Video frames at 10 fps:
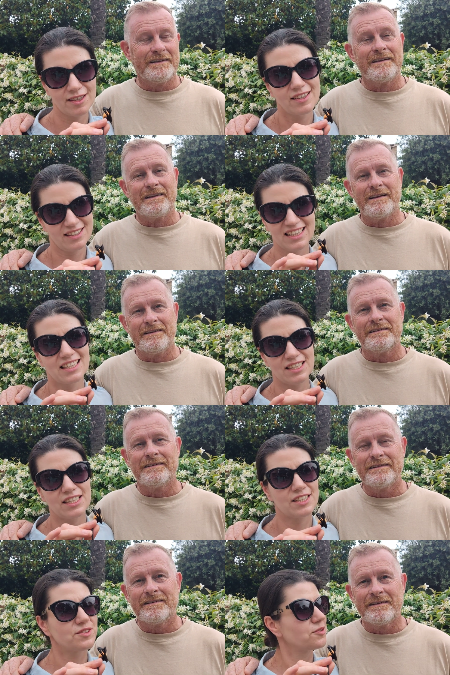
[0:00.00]
Speaker 1: Yeah.
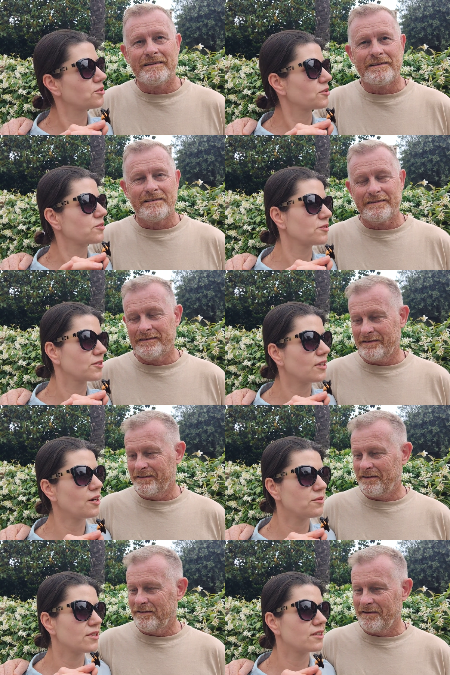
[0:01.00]
Yes, for, for
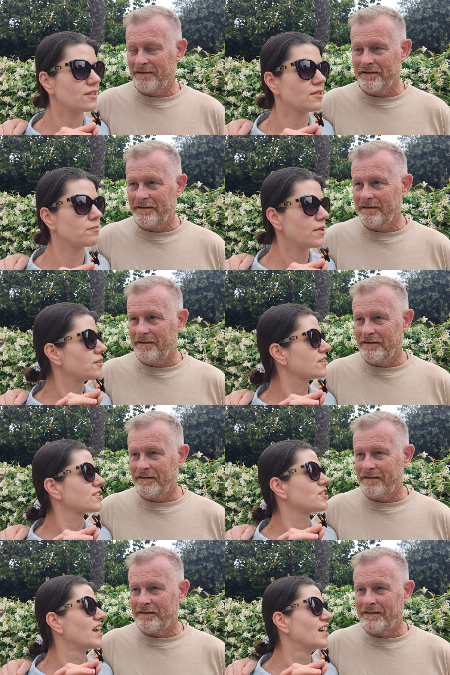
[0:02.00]
our marriage,